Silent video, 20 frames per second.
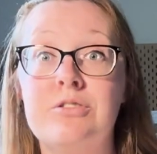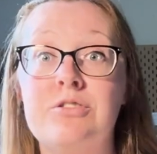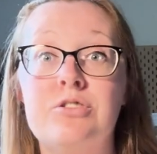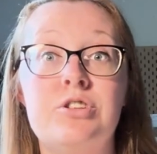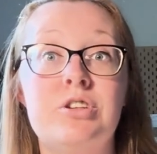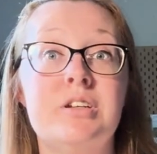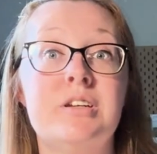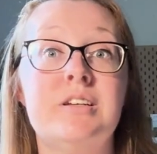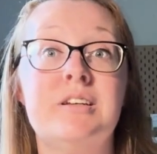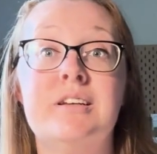
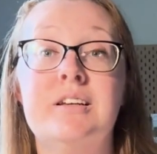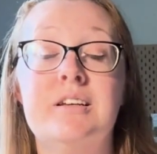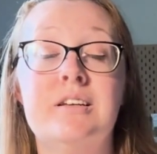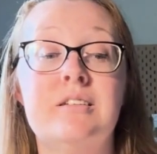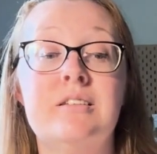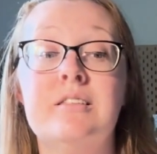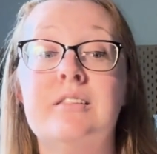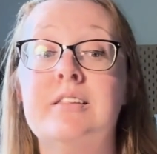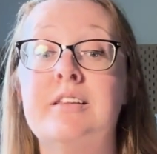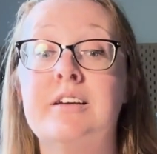She
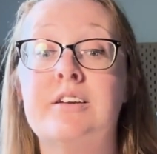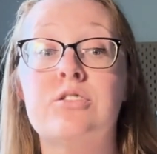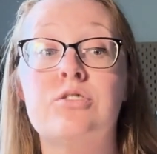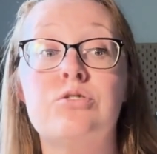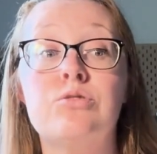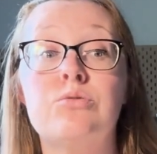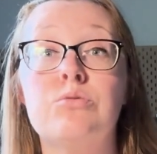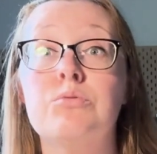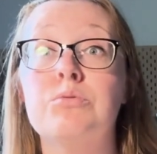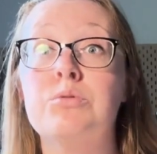like
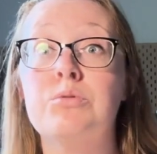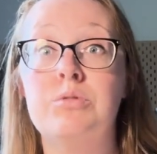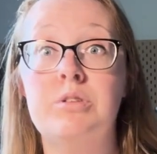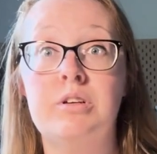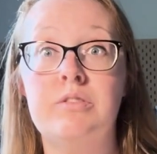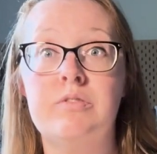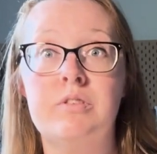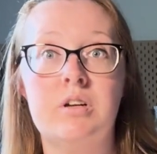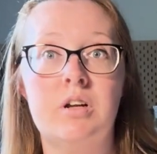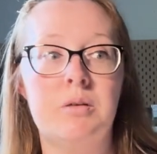truly
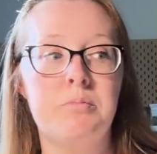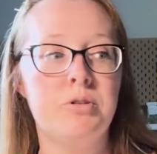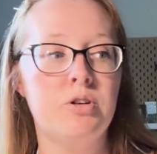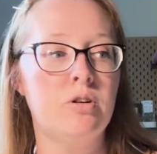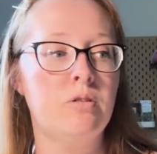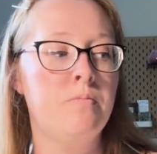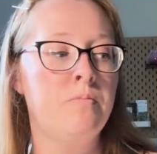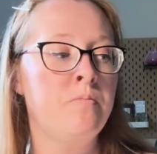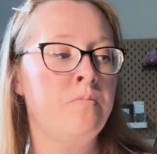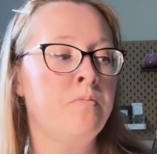
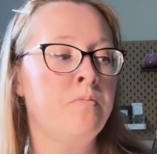phenomenal.